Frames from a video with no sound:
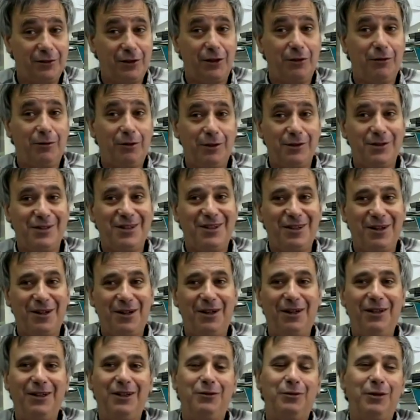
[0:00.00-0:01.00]
Generals in
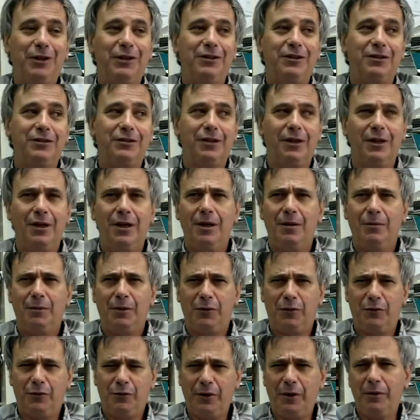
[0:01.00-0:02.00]
their early 20s.
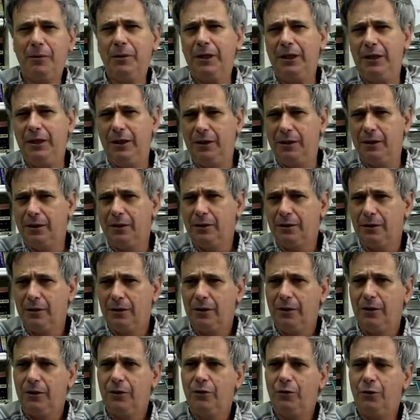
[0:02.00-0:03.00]
But very eager
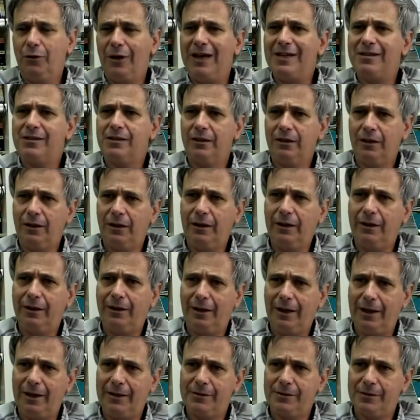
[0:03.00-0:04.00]
to ethnically
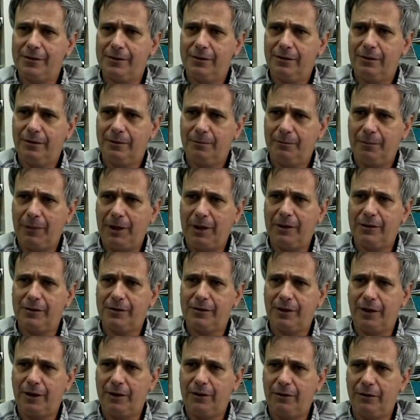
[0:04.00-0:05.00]
cleanse
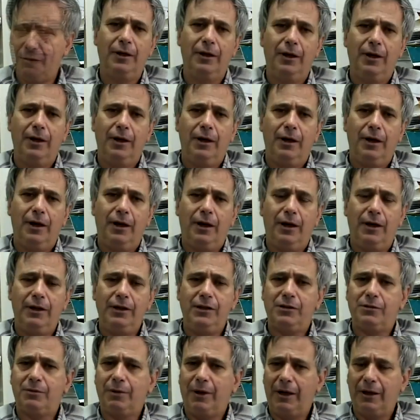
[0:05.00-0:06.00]
Palestine.
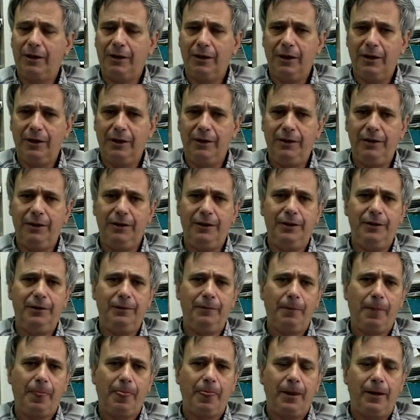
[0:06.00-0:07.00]
Israel
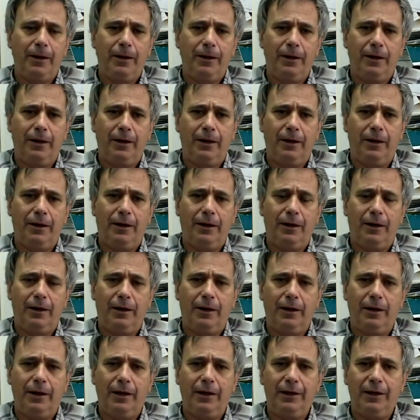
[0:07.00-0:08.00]
Galili,
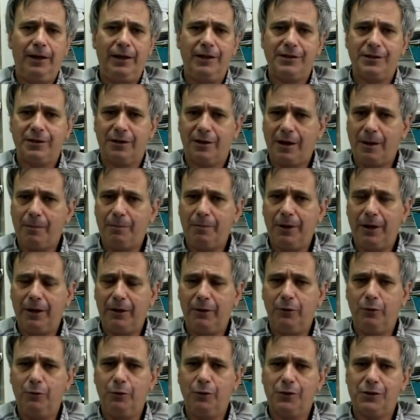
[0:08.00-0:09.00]
Eliezer
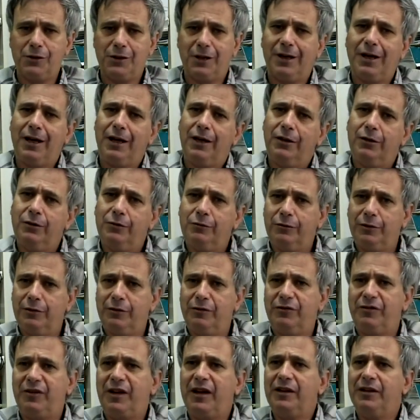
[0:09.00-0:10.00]
Kaplan, who was a kind of
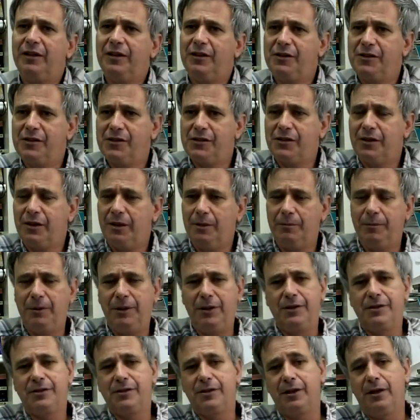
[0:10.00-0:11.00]
a finance
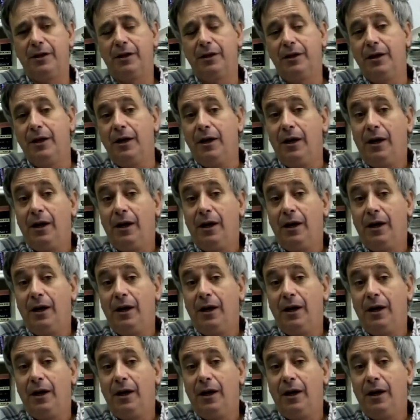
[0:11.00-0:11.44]
minister.